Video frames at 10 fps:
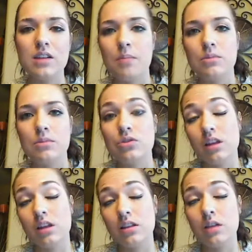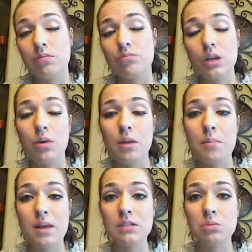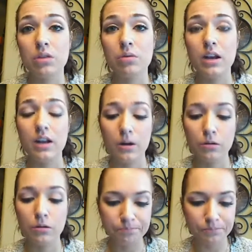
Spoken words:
the chemistry that they really want to mess with right now.